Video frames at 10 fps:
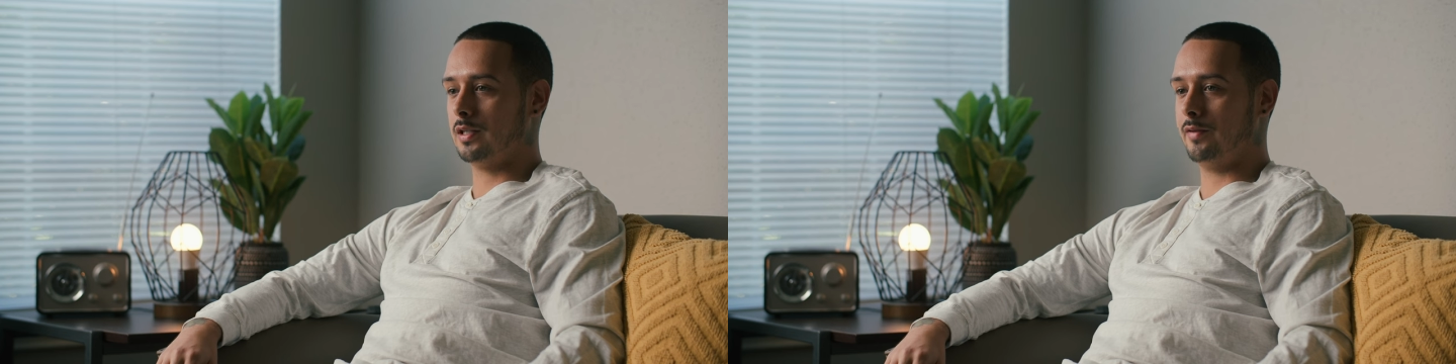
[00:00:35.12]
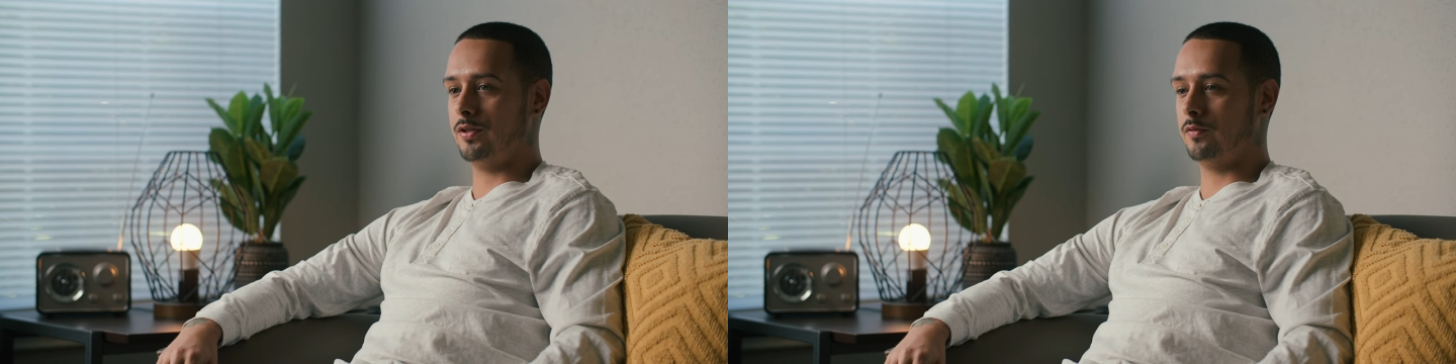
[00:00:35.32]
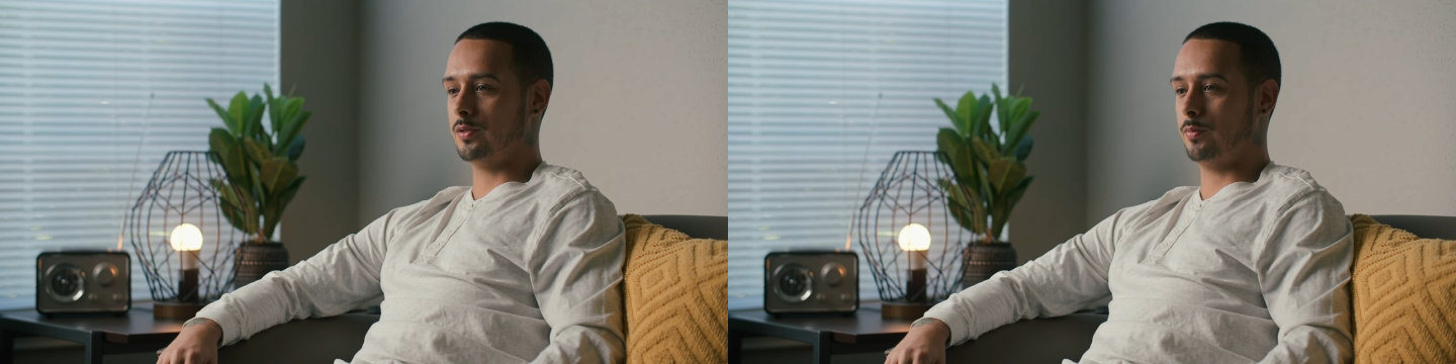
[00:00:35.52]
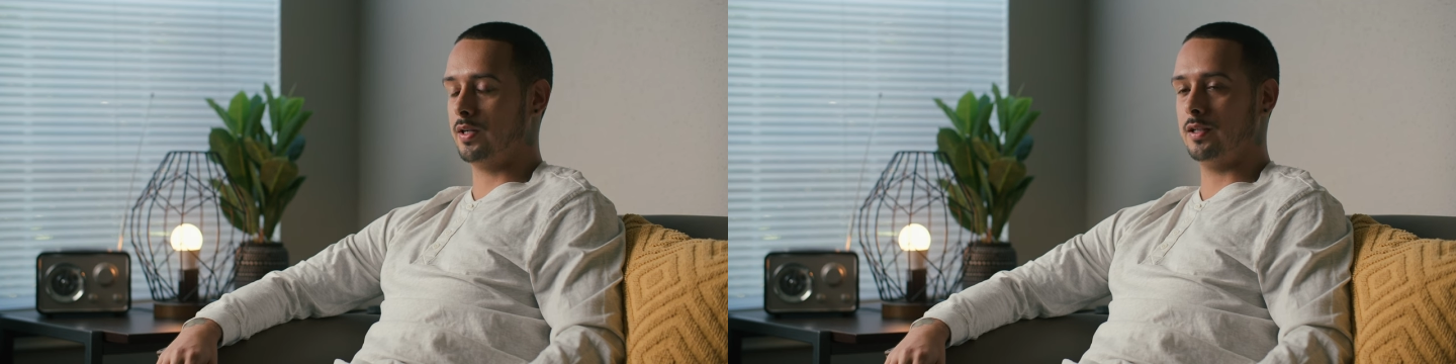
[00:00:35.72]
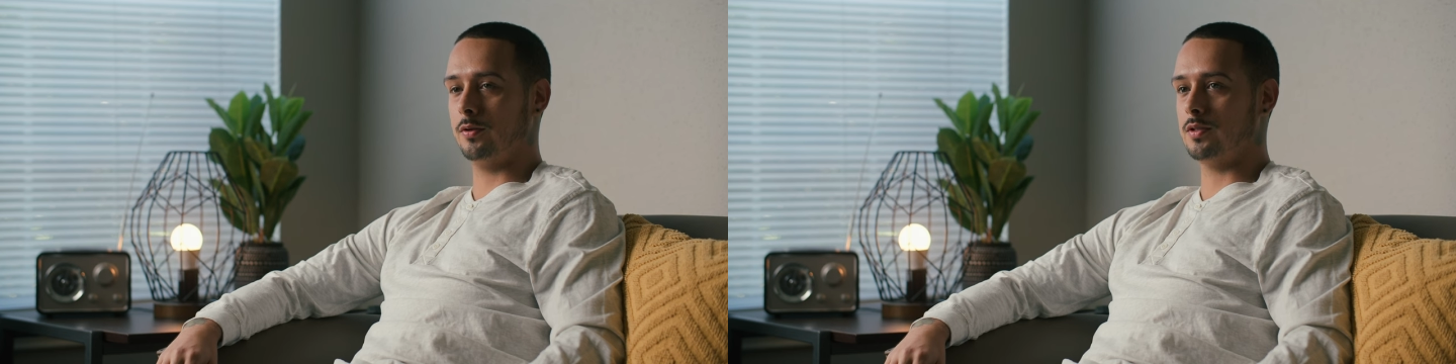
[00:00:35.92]
have a nervous
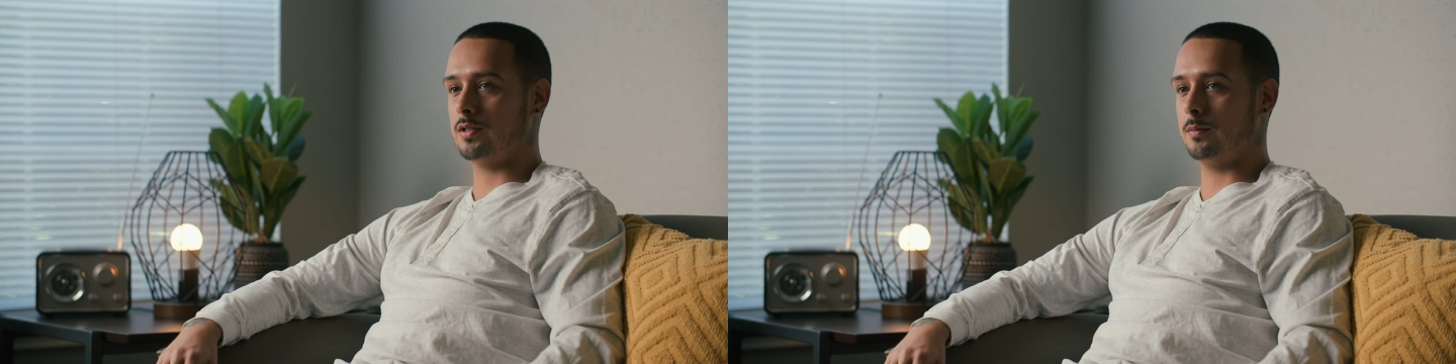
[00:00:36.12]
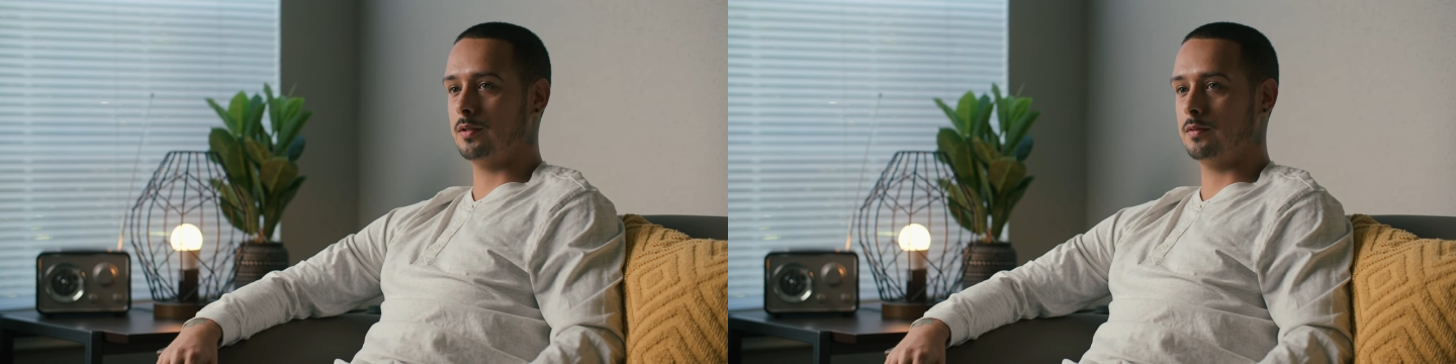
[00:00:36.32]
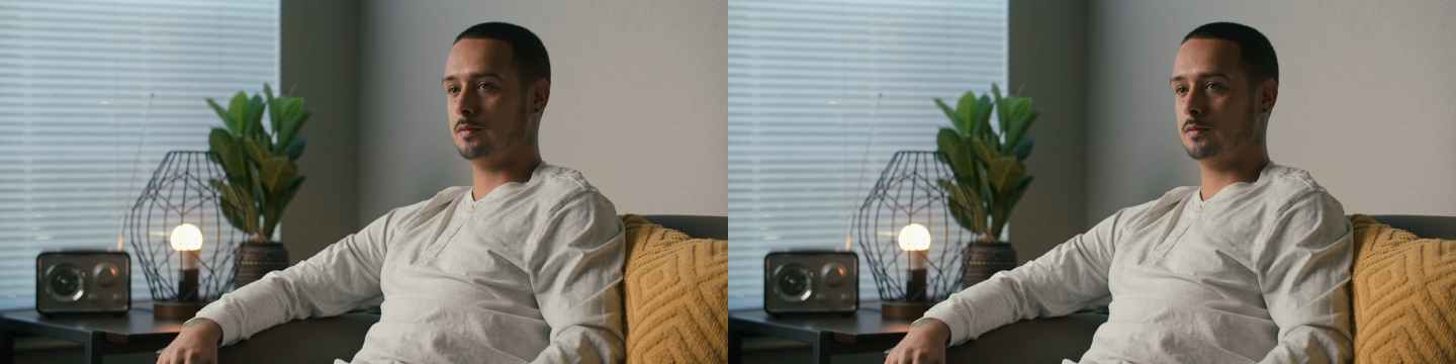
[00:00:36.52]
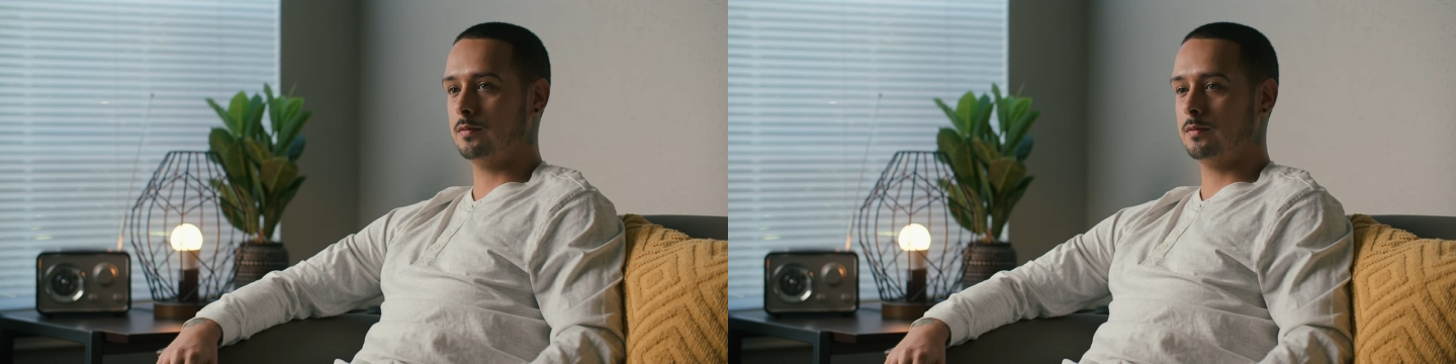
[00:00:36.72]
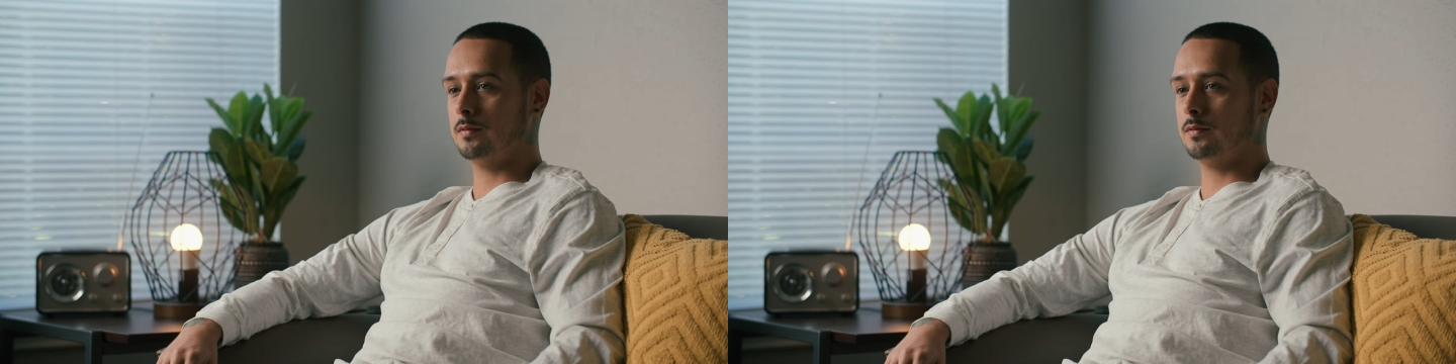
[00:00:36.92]
breakdown or something.
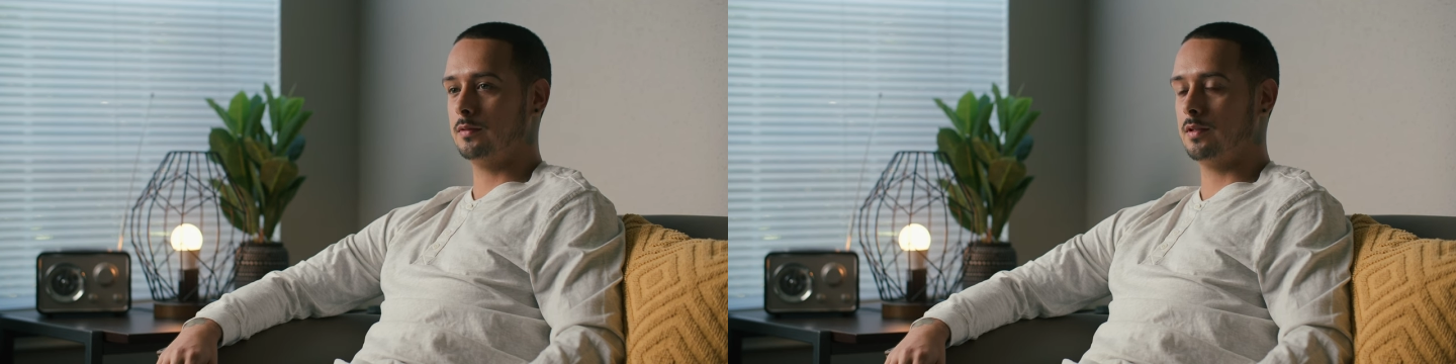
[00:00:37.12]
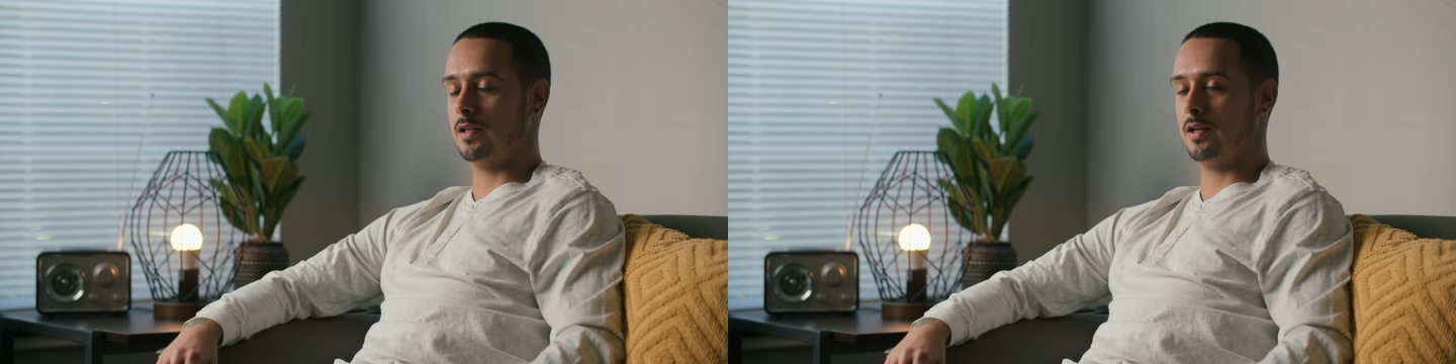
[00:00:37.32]
And